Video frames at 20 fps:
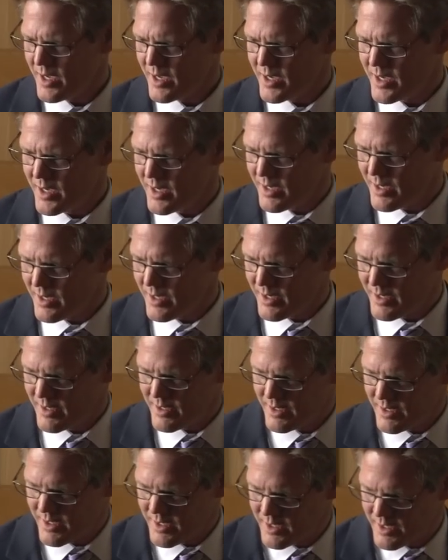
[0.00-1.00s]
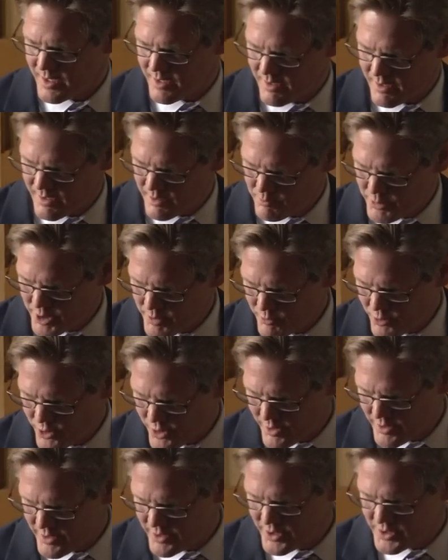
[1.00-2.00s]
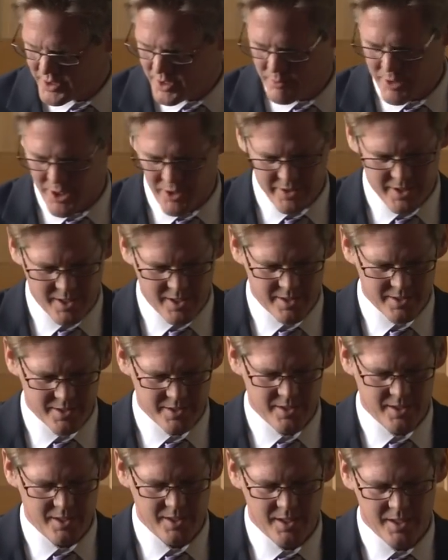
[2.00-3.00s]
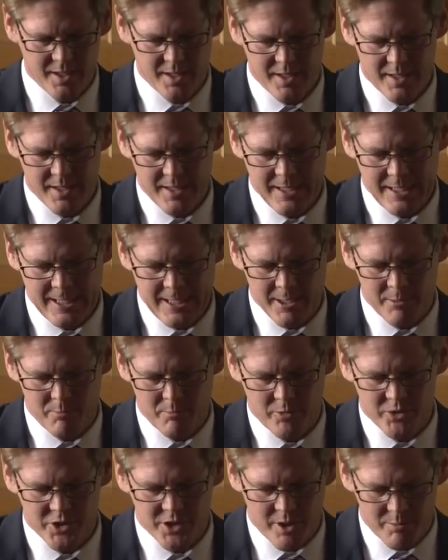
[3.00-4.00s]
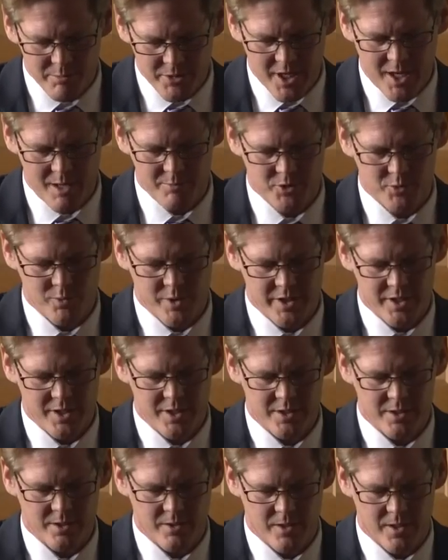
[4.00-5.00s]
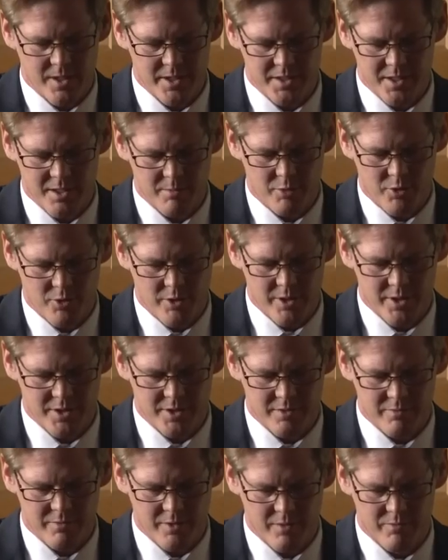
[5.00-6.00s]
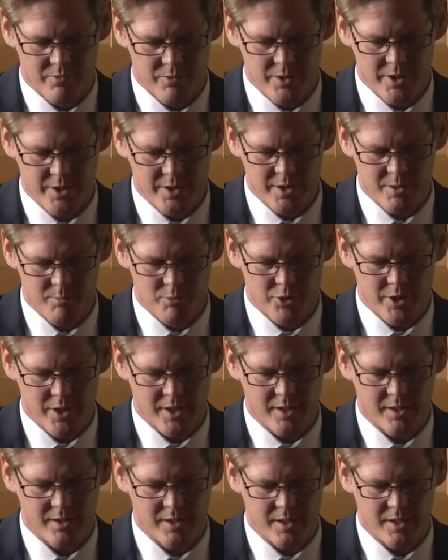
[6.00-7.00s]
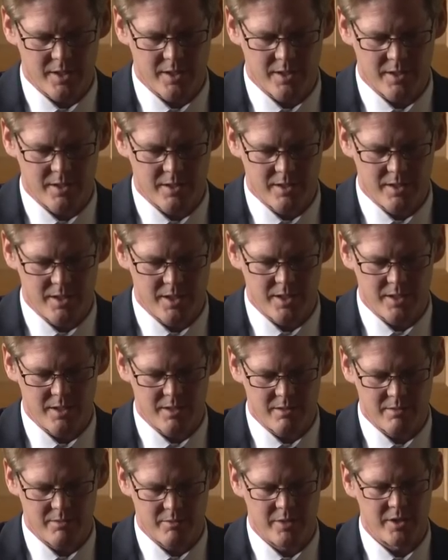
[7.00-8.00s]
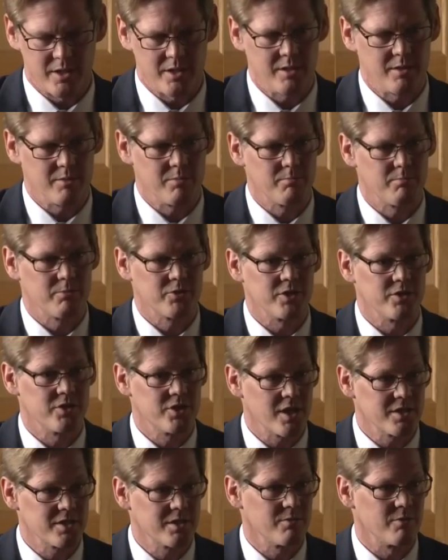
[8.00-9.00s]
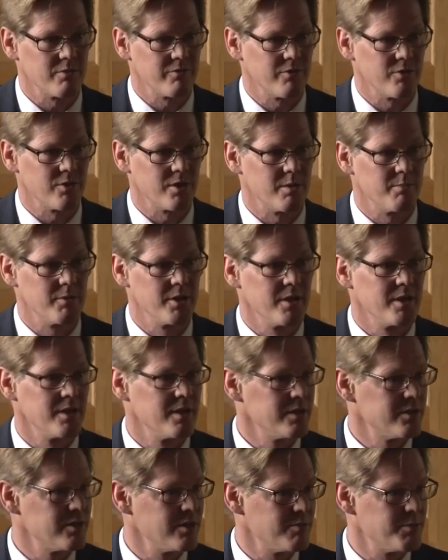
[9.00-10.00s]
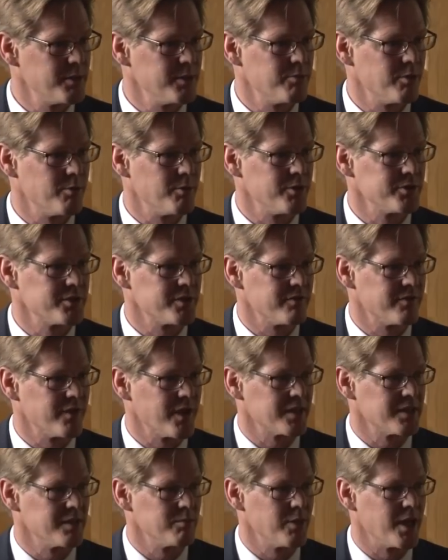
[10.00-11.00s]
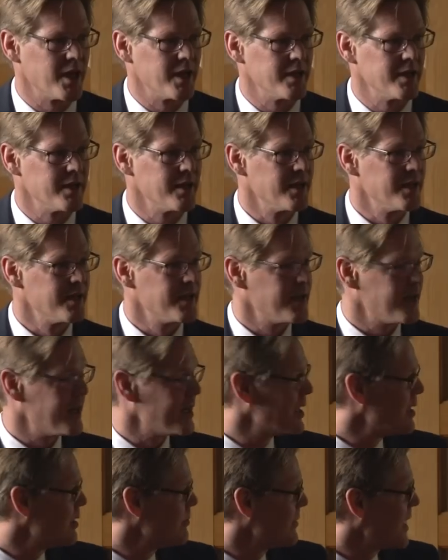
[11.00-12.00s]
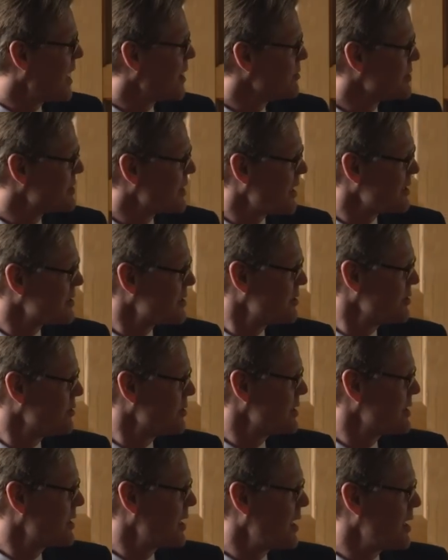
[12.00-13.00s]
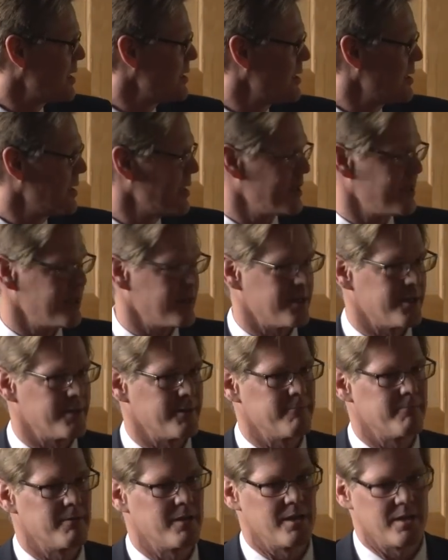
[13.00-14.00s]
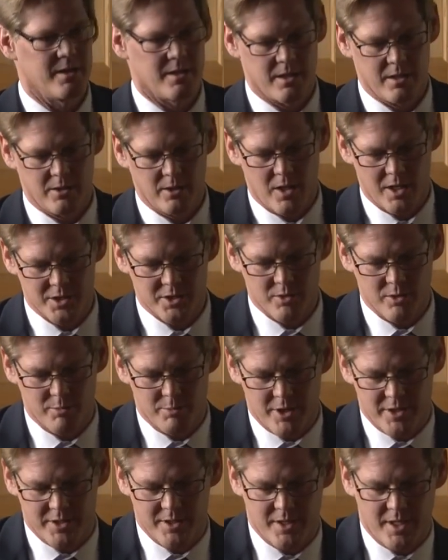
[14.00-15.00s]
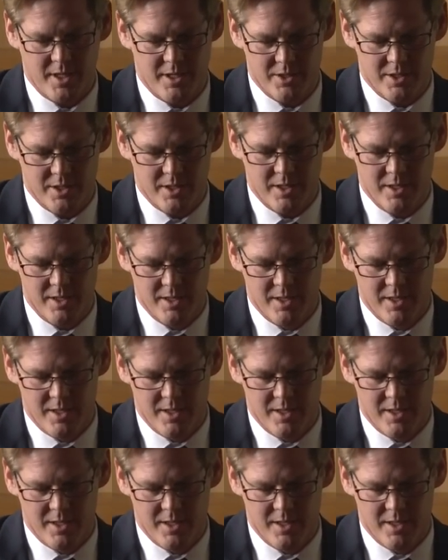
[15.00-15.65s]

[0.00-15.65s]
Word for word: uh, uh, uh, a bit more just about Tennessee. Um, sometimes when these laws, the importance of, of really bringing the, the, the, suggested reform to the people most affected by it. Um, I was asked to attend a, uh, a law school presentation